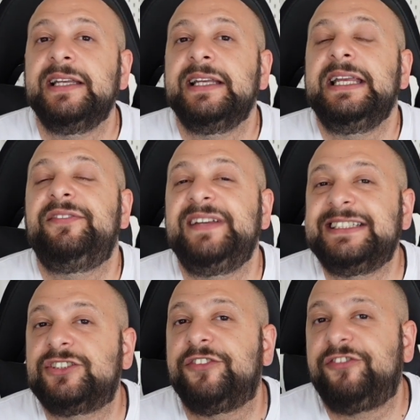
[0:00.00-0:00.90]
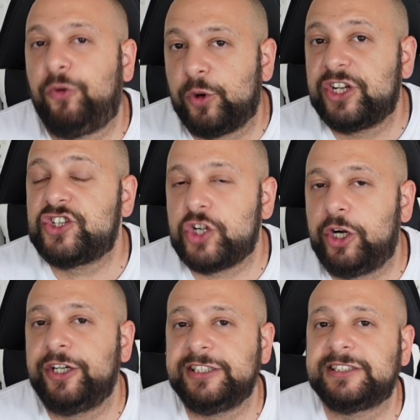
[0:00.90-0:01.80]
If he's the fourth
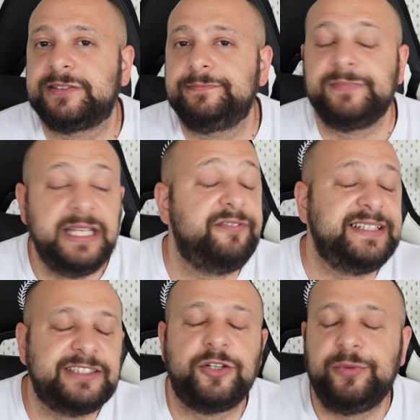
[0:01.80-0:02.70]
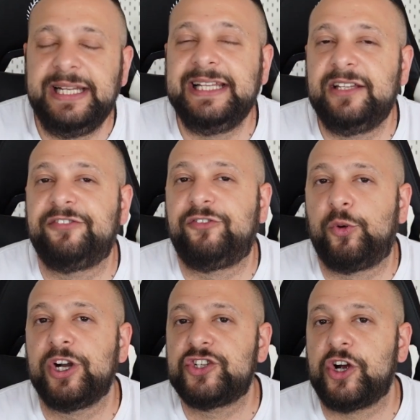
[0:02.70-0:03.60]
choice, if he's really the
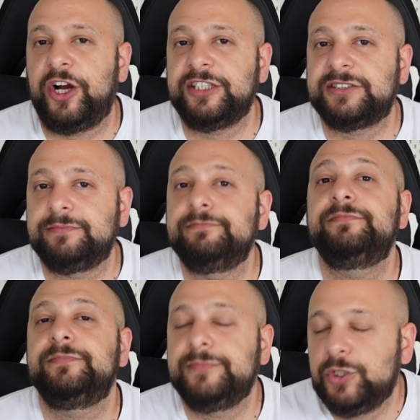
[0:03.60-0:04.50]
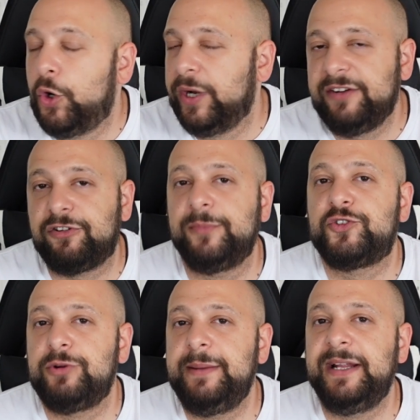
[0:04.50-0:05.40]
fourth choice, going from
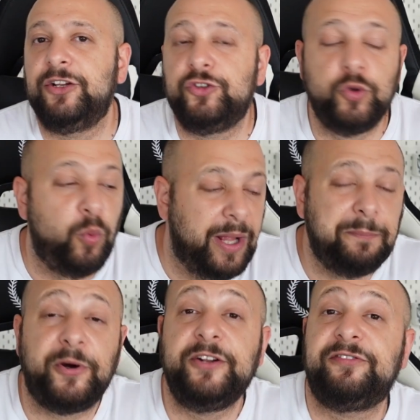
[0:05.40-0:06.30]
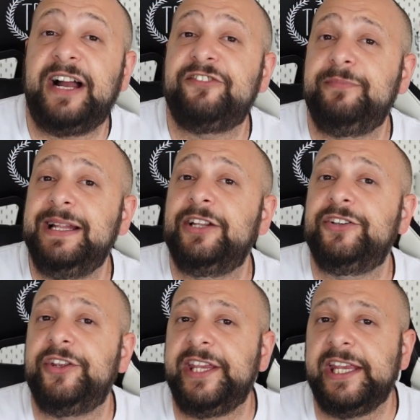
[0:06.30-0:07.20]
3 million to 1.5 million
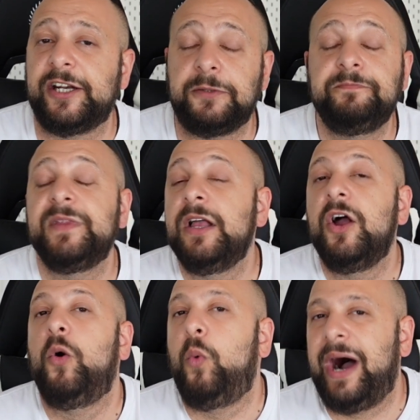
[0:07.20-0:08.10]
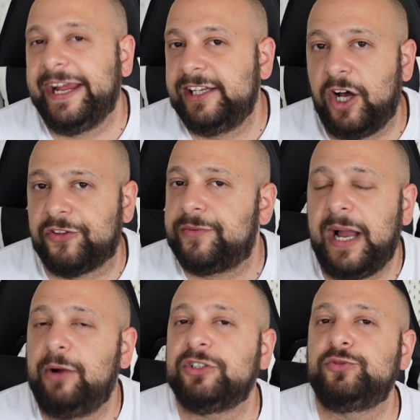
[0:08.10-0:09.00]
a year, why not? I
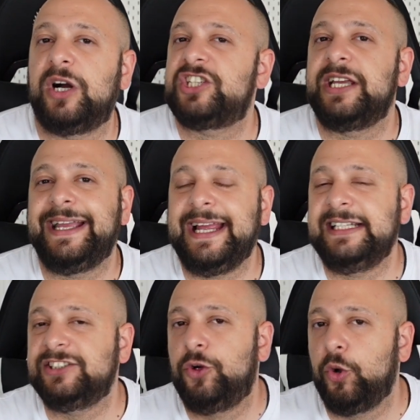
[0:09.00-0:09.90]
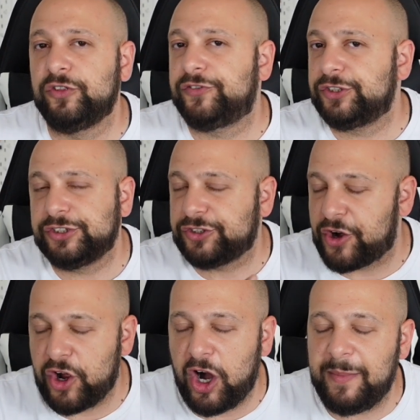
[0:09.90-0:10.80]
was watching again his goals versus
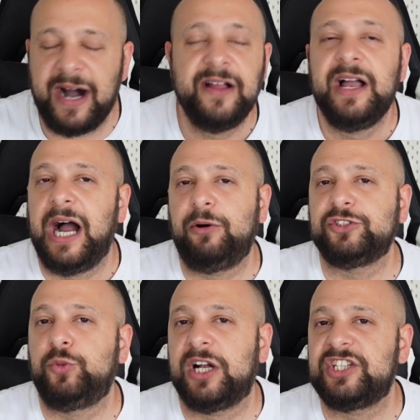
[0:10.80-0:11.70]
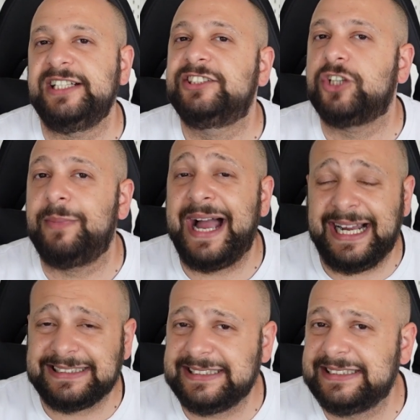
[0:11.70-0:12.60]
Roma. I was watching some
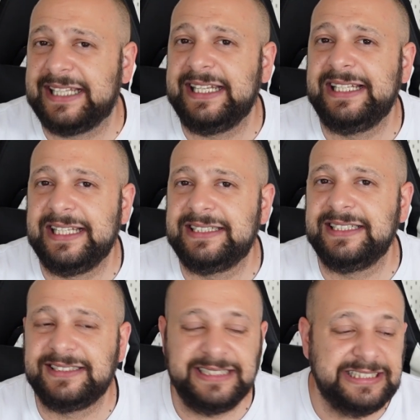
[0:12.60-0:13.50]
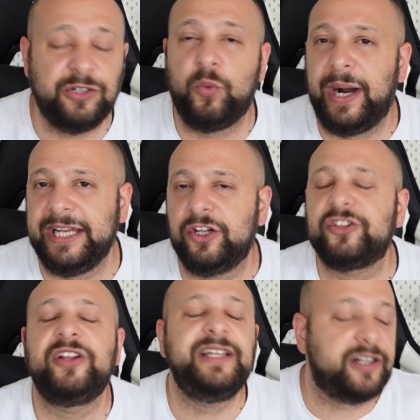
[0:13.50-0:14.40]
assists that he did this season. Why not?
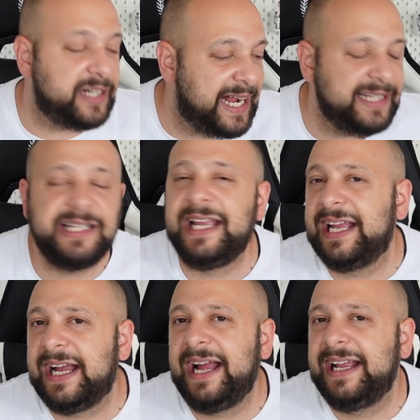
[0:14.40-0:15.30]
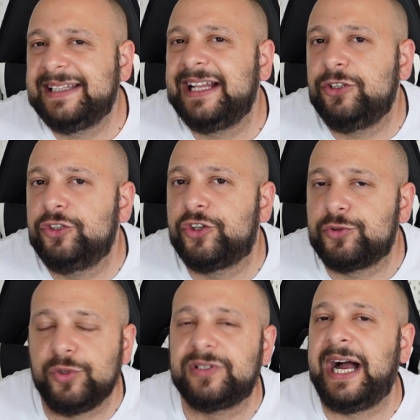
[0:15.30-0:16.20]
On the other hand, I tell you the
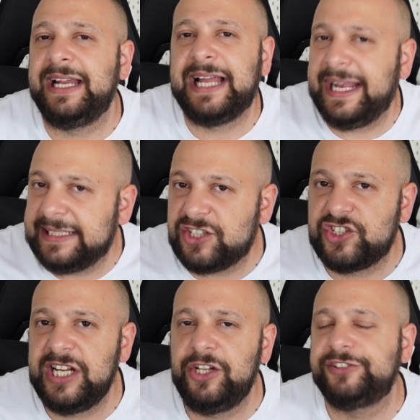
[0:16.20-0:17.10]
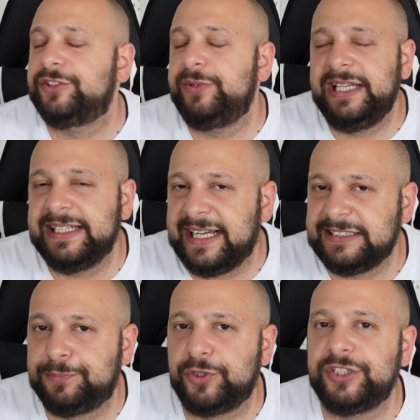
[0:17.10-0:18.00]
truth. I like De Sciglio, is a really nice
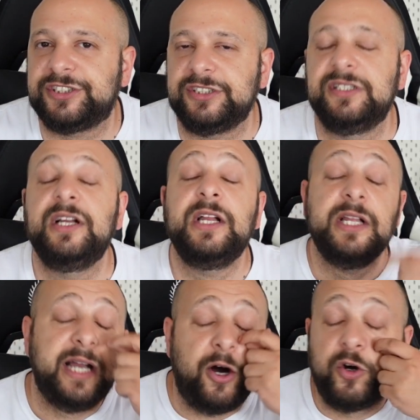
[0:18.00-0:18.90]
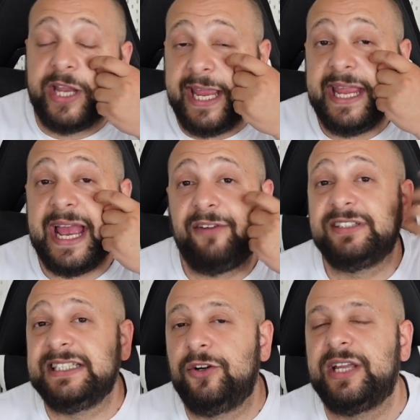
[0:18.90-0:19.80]
person. Okay,
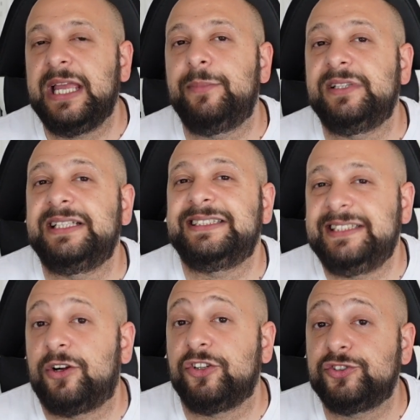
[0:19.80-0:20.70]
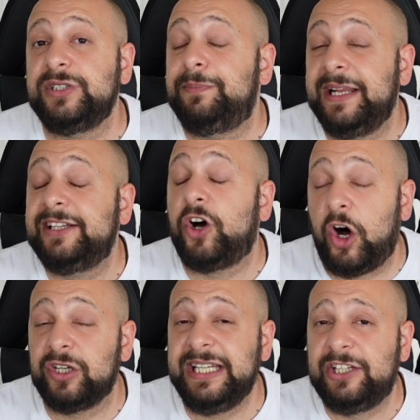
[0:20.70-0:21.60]
everything okay, but this year also he played
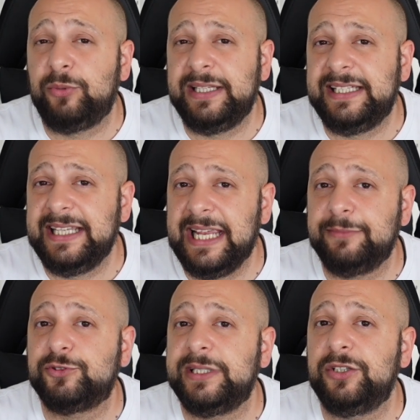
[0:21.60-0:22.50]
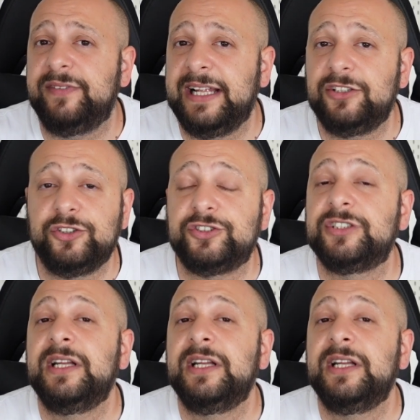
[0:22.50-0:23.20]
only 20 games with Juventus.